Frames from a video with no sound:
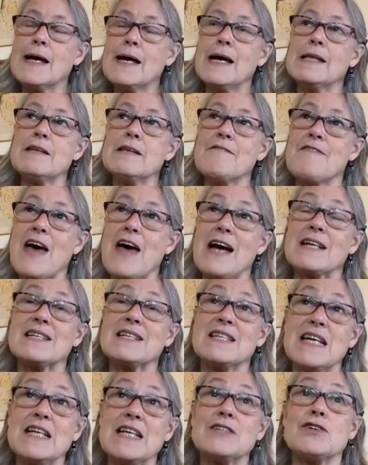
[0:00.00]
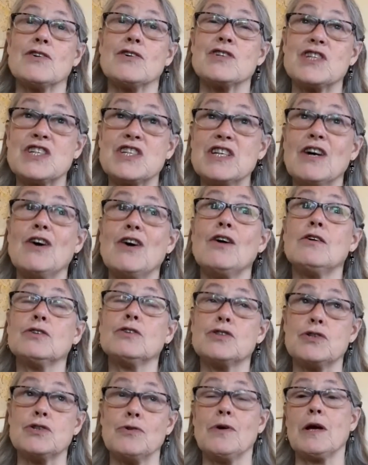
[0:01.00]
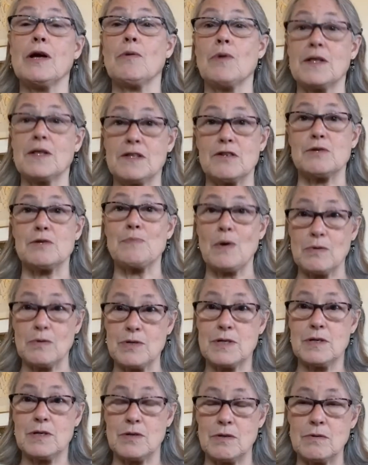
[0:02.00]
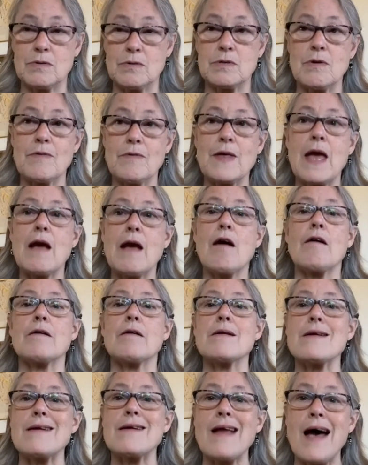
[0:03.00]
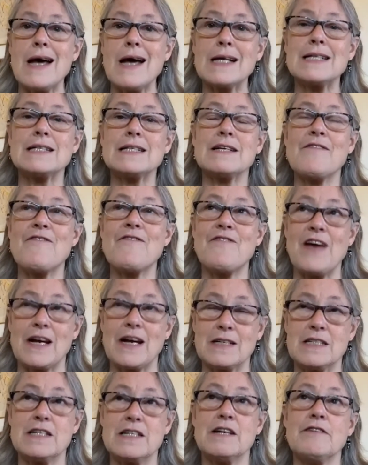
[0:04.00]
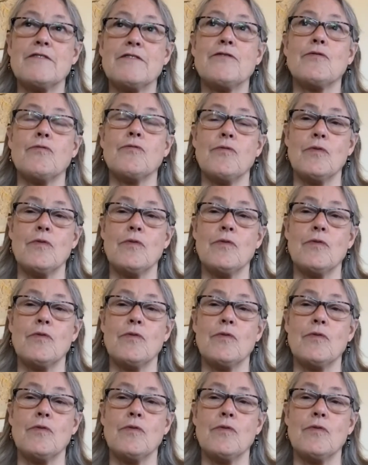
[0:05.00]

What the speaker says: And the vaccines are still doing what they're supposed to do. So they are not as effective.